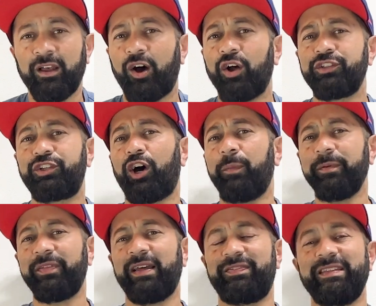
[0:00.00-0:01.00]
On top
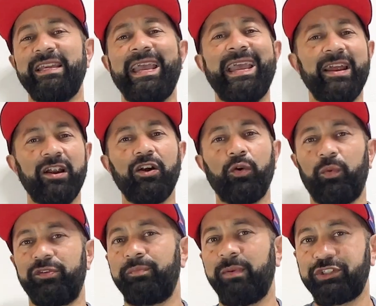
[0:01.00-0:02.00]
of that, the air
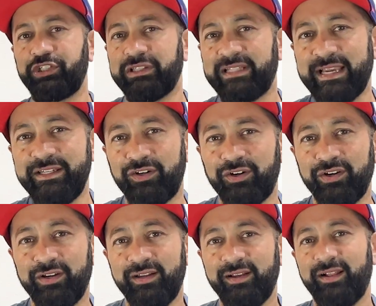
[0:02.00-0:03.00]
was much lighter.
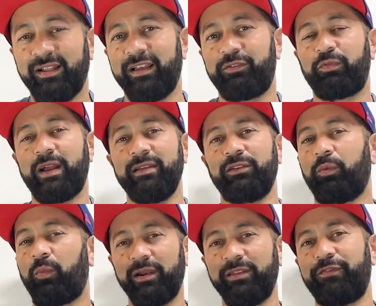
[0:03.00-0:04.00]

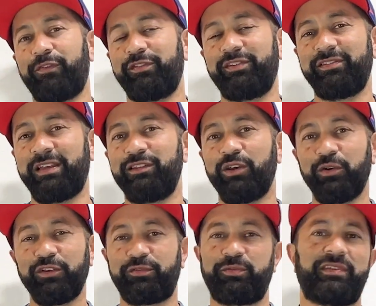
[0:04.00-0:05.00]
One of the first things I
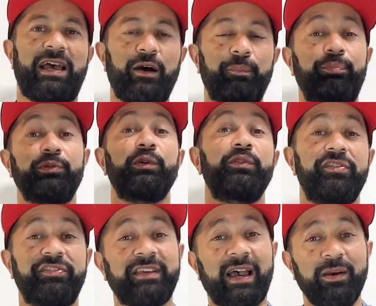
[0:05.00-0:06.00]
noticed was how blue the
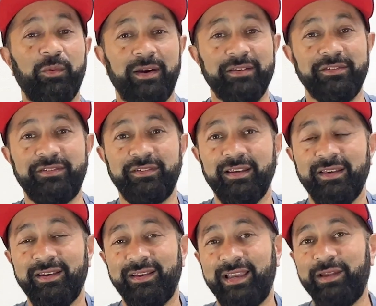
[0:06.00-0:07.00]
sky was.
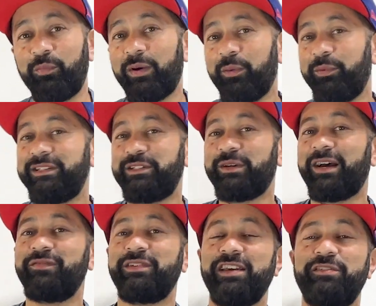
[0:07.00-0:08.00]
And while we do
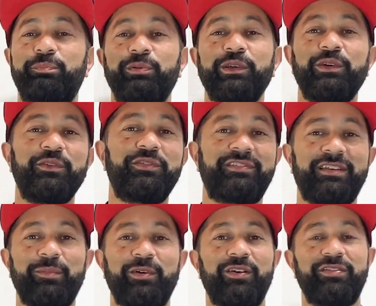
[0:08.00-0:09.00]
have nice blue
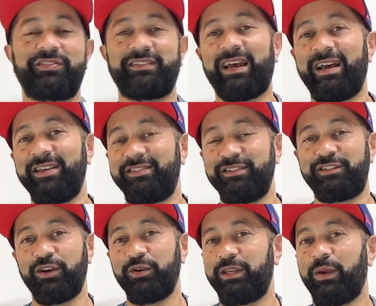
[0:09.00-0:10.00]
summer skies in
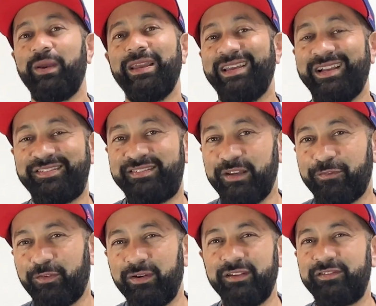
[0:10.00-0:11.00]
Tokyo, it's different.